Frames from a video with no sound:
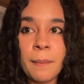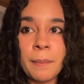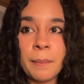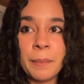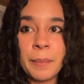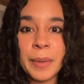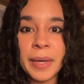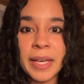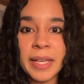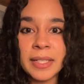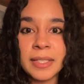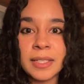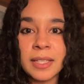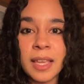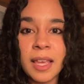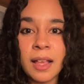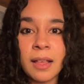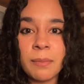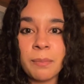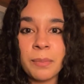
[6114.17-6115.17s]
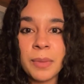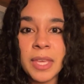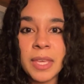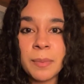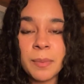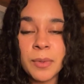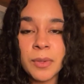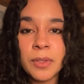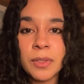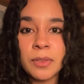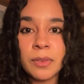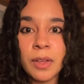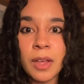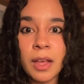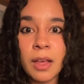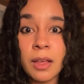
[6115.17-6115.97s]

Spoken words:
But people